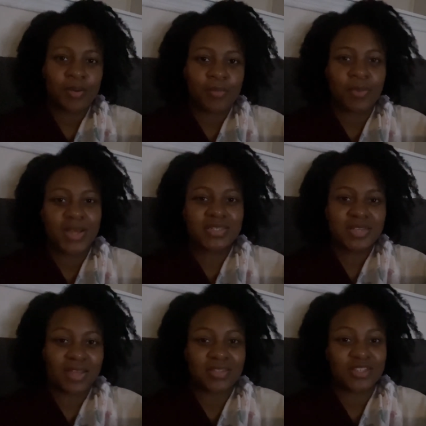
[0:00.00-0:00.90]
Bossy
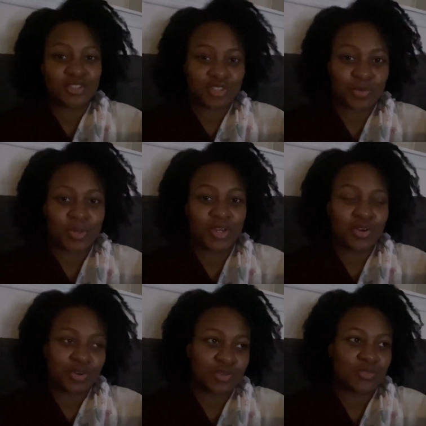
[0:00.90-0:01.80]
got these three
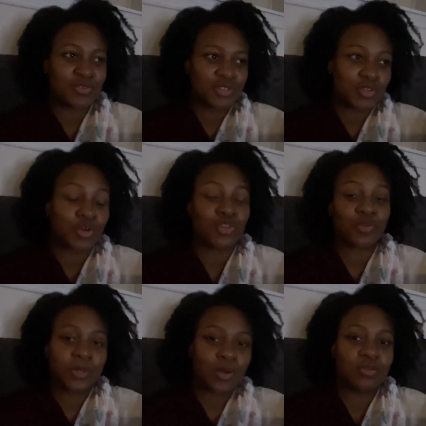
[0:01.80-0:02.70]
girls. So her
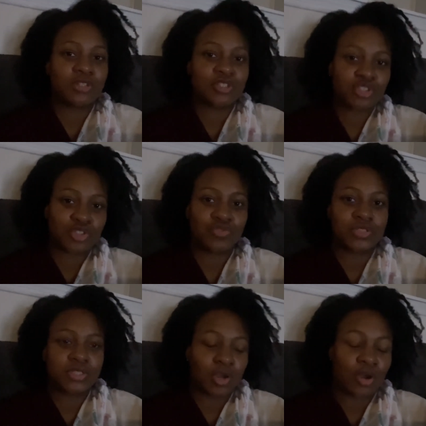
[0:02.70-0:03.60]
three oldest children
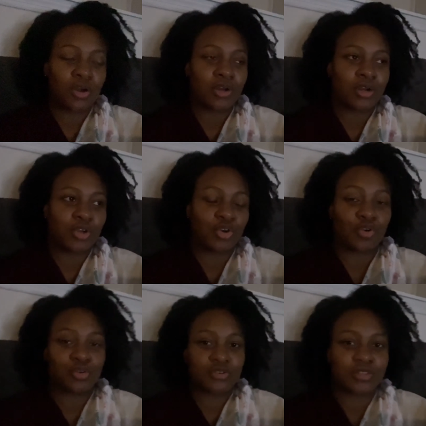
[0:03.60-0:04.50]
are
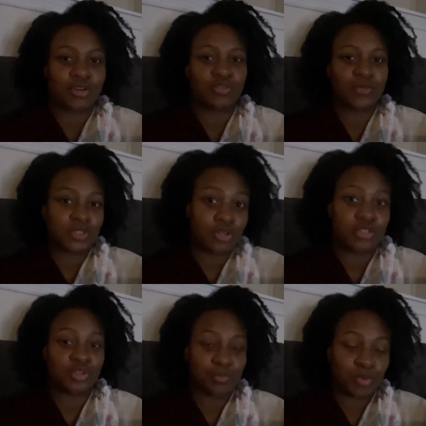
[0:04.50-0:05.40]
girls and her three
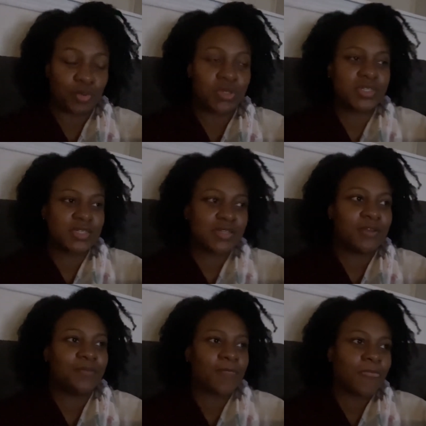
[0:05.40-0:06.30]
youngest are boys.
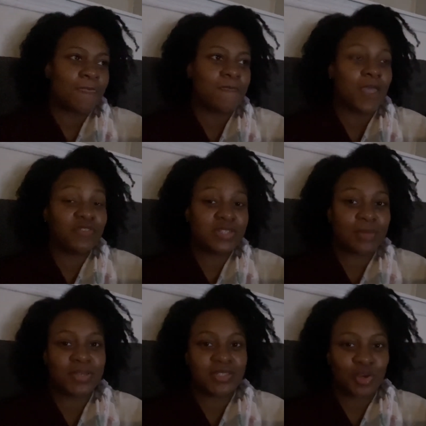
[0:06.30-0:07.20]
Every time
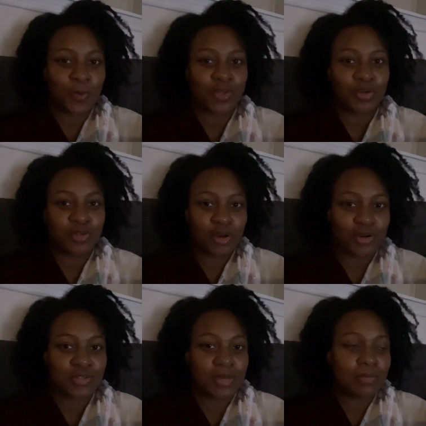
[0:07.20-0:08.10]
I see her with her
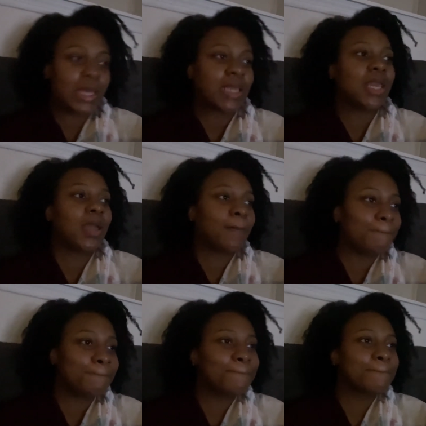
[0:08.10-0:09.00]
daughters, I'm like, yep,
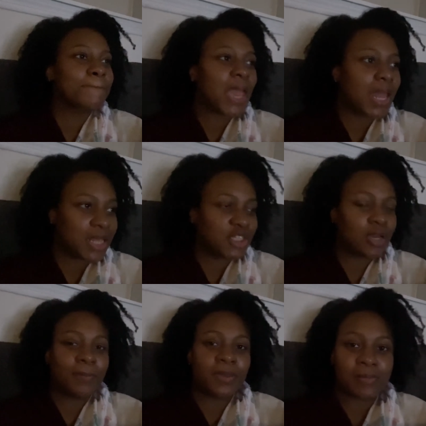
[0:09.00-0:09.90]
that's
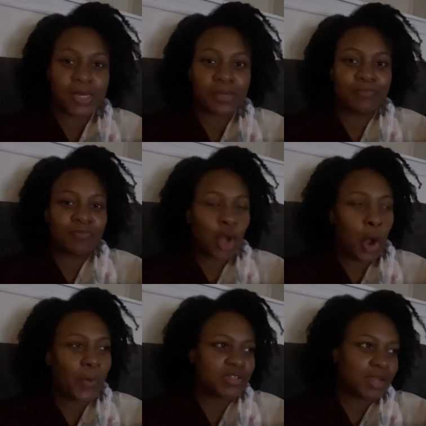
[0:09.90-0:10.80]
gonna be me. They're
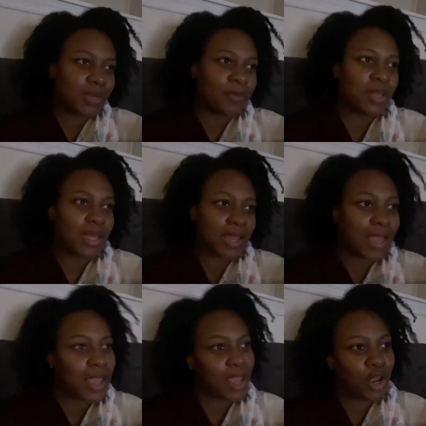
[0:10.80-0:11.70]
always talking about like
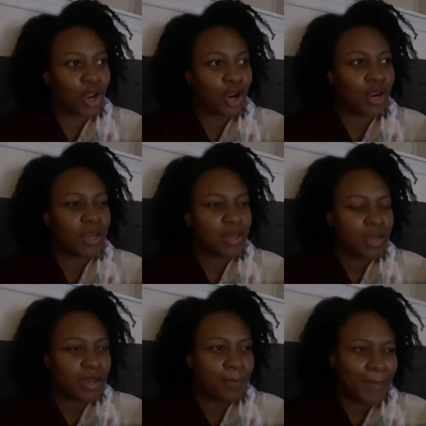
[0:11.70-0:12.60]
hair,
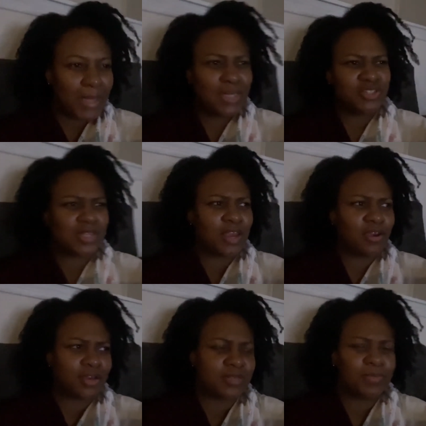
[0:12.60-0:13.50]
mainly just hair
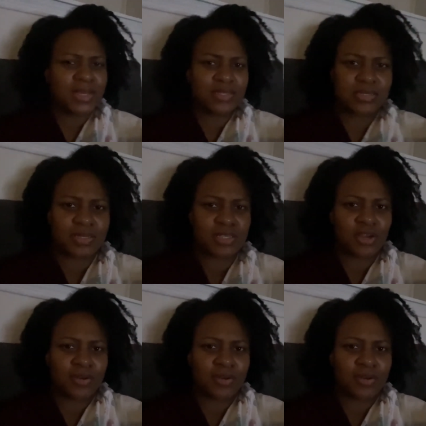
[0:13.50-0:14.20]
because Bossy does hair.